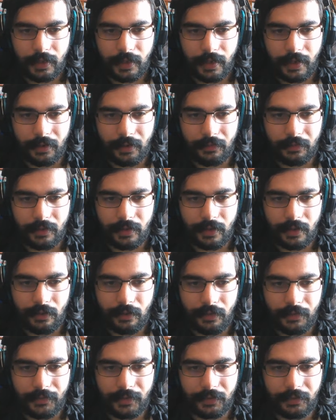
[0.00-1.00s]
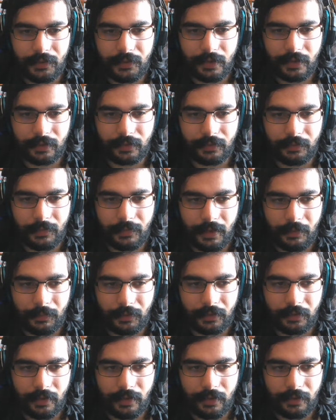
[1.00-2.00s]
I don't know if it's just my
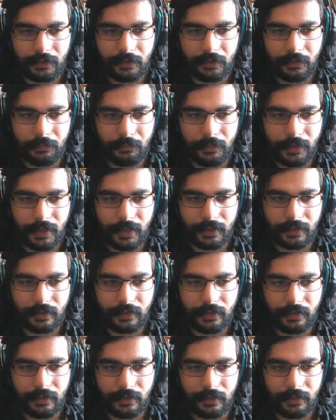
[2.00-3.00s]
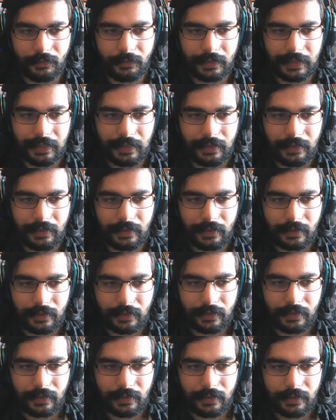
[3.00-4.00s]
imagination, but uh,
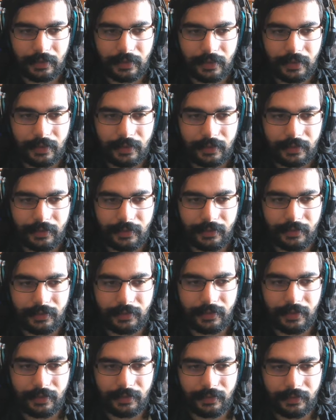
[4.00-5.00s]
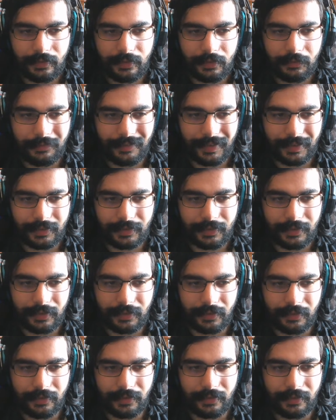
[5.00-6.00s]
this doesn't seem like
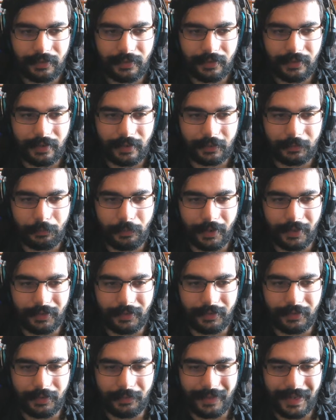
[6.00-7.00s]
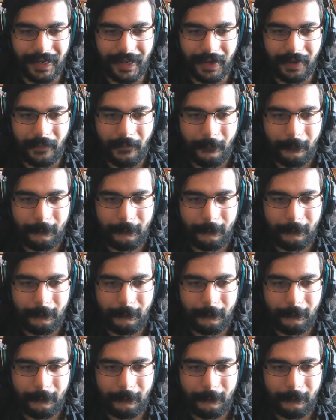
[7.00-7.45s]
such a nice present to me.